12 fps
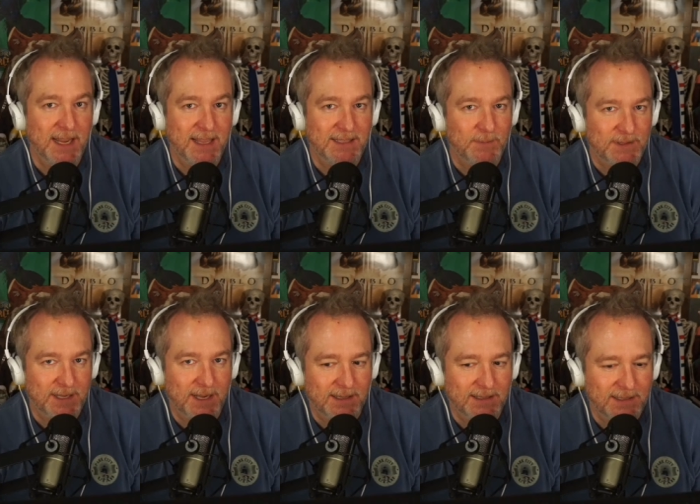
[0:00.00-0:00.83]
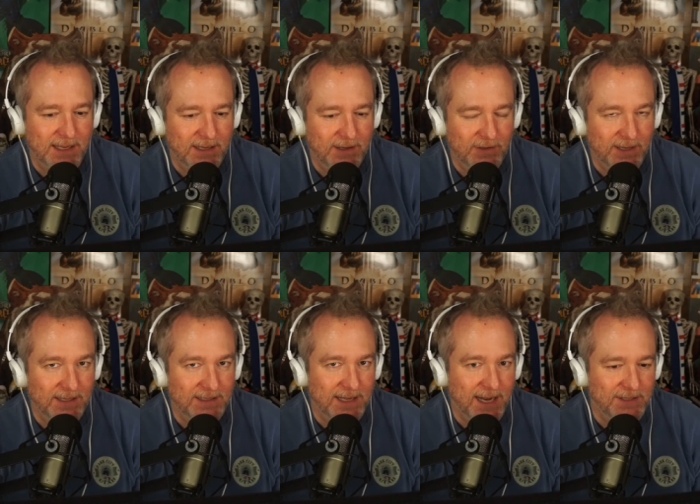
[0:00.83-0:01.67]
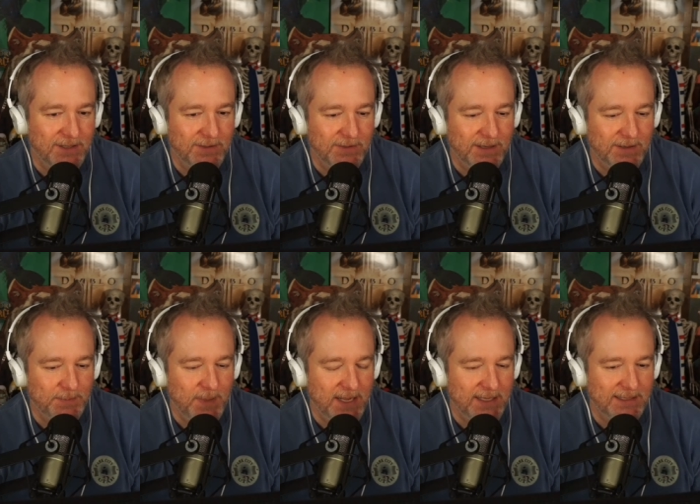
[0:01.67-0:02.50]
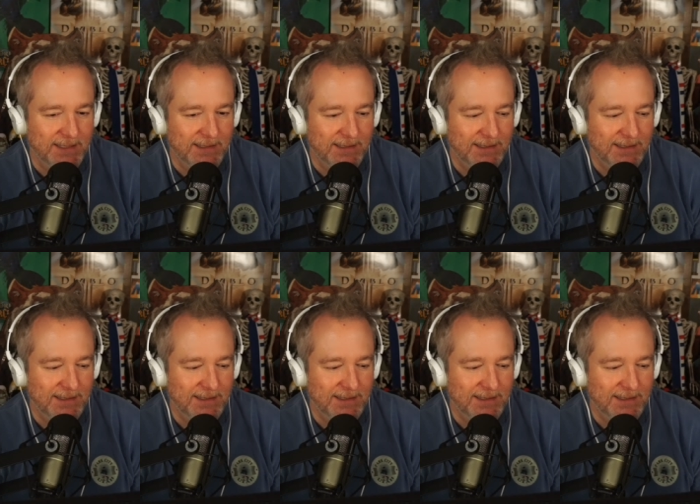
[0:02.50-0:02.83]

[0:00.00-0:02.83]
That's what sucked is I couldn't get the statue and I was pissed.